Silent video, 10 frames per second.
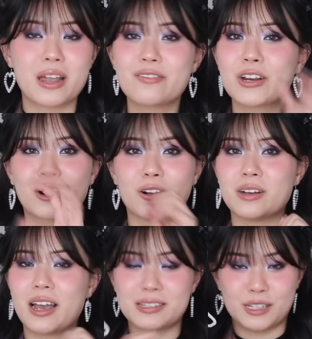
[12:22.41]
Every girl
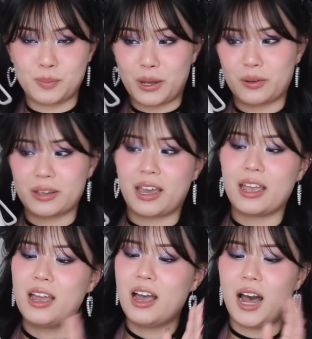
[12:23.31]
has this bottle.
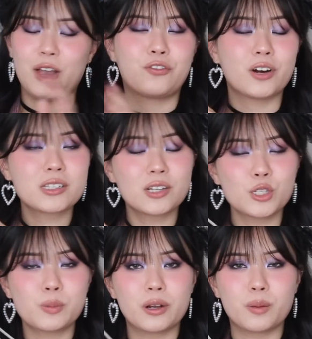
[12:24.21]
Okay, I first got
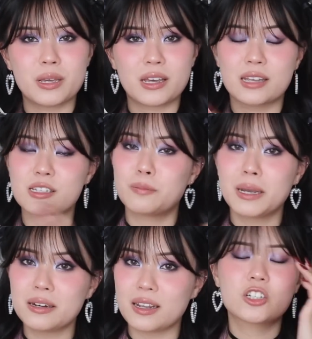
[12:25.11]
this bottle because of
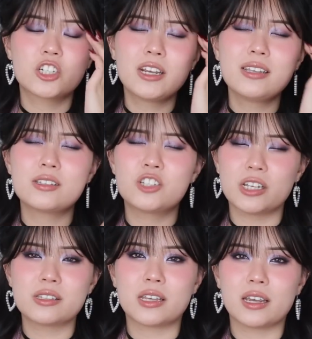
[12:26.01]
my niece. She's
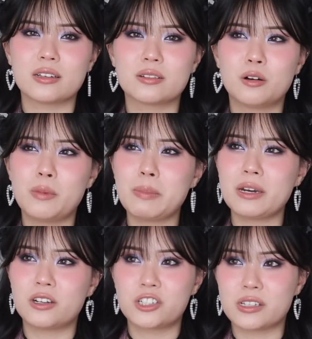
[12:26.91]
Gen Z, or maybe
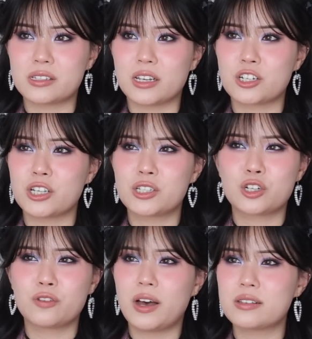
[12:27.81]
not Gen Z, she's
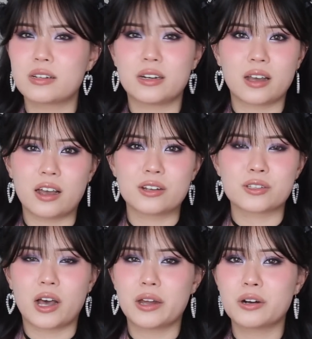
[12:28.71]
2009,
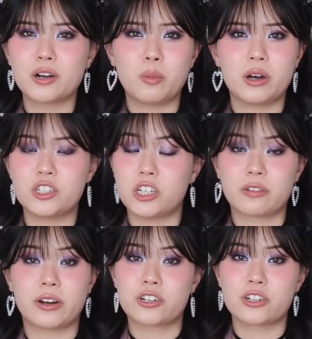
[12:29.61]
so I don't know what
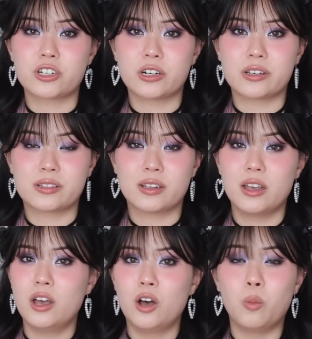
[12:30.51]
generation she is,
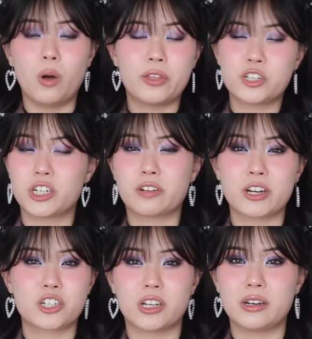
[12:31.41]
what the
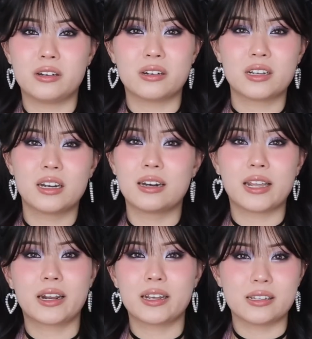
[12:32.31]
generation
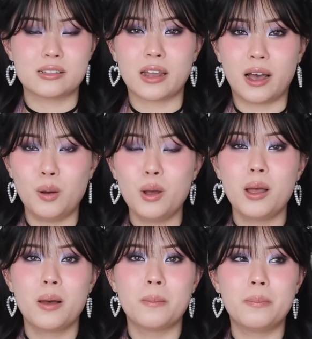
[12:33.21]
letter is now,
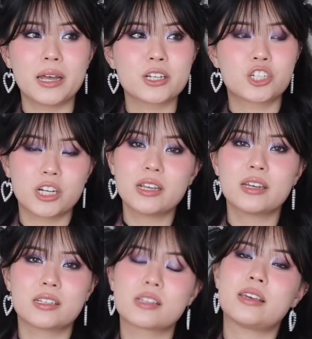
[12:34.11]
but she
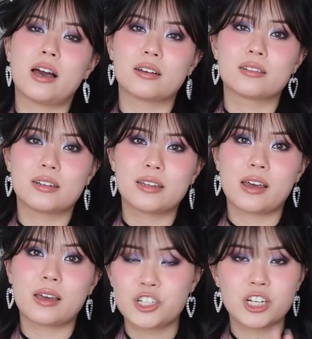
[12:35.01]
is young.
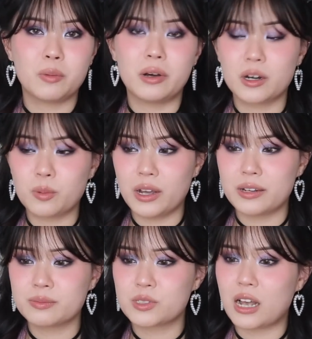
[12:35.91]
Okay, she wanted
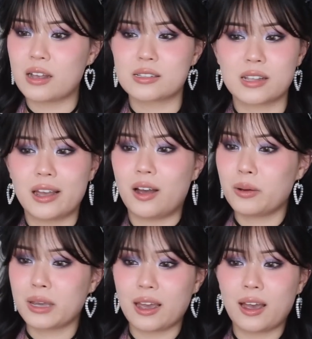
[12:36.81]
one, so I was like,
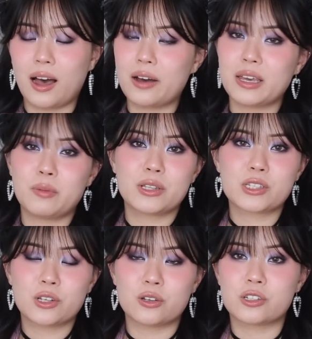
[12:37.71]
okay, I'll get one
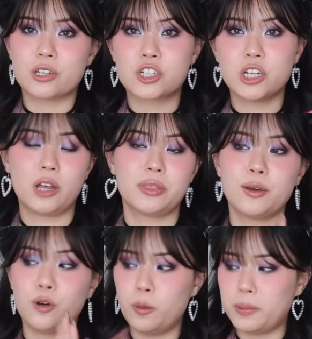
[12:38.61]
too. So she got the
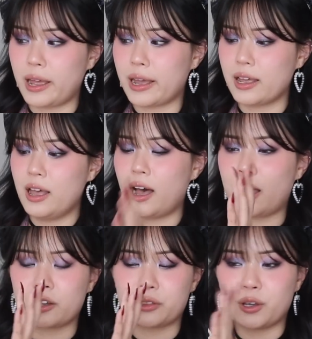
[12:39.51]
all black,
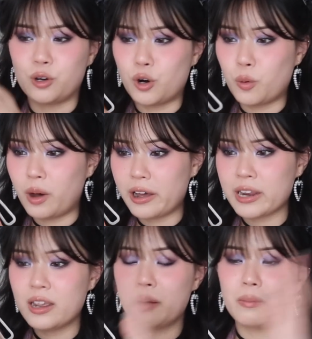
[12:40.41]
I got the all
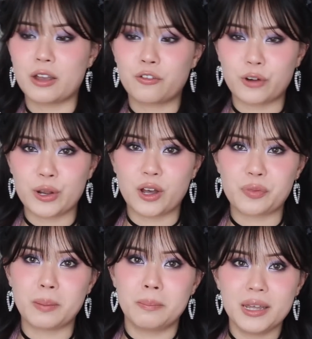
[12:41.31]
white, my friend got
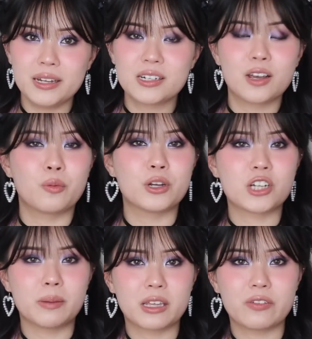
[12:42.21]
the mint, which
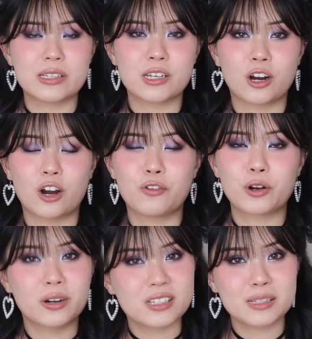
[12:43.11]
I'm giving to her for
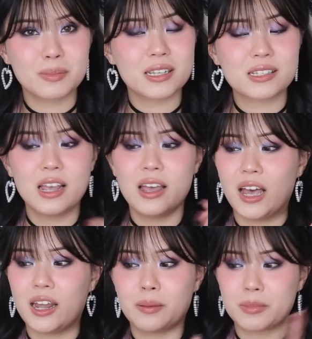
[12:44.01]
Christmas,
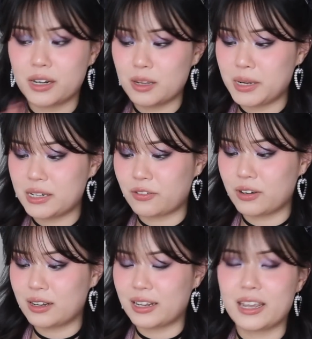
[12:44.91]
and I'm gonna be
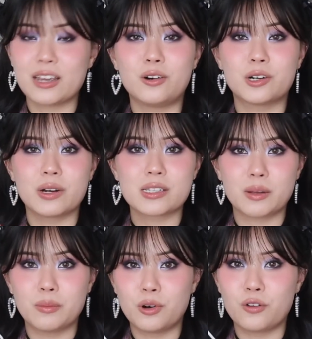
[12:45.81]
definitely ordering
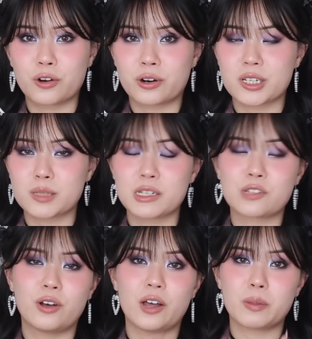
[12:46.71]
some more for Christmas
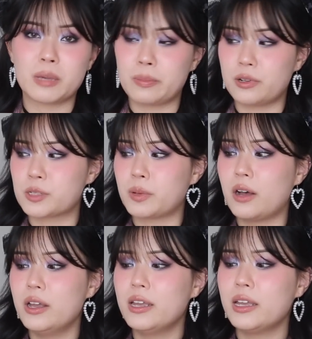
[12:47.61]
for other people as
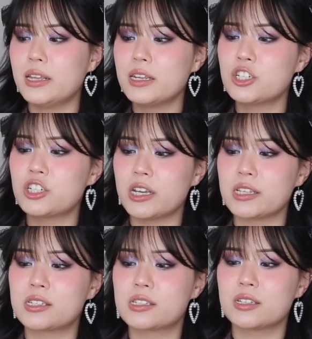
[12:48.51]
well. It is
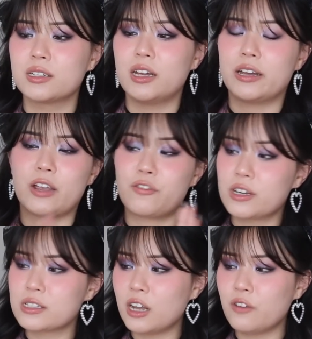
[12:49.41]
just, okay,
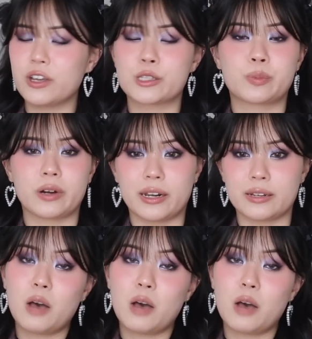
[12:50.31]
first off, it's pretty.